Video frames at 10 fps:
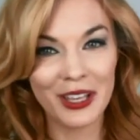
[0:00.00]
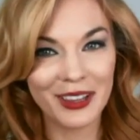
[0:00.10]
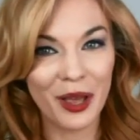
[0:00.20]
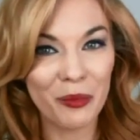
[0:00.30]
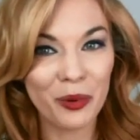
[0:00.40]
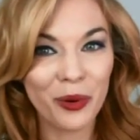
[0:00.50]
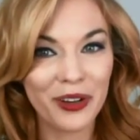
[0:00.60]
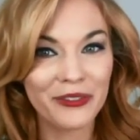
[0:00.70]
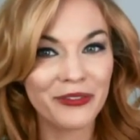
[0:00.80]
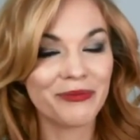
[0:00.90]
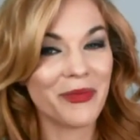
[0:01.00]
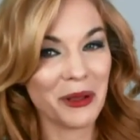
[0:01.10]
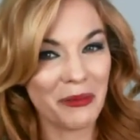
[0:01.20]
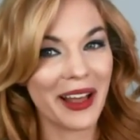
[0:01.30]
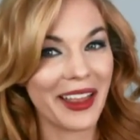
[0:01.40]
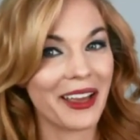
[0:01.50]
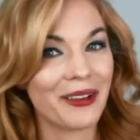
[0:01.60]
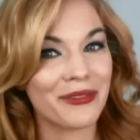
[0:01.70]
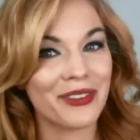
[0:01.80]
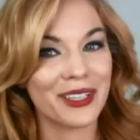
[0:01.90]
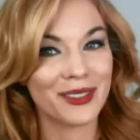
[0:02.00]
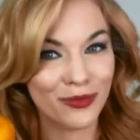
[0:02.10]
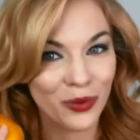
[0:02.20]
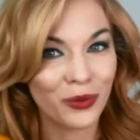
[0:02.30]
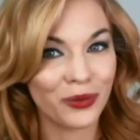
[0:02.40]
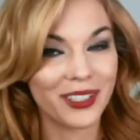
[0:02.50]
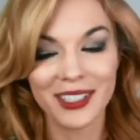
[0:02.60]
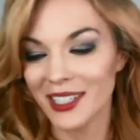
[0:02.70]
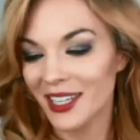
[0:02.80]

Number one in my life is food.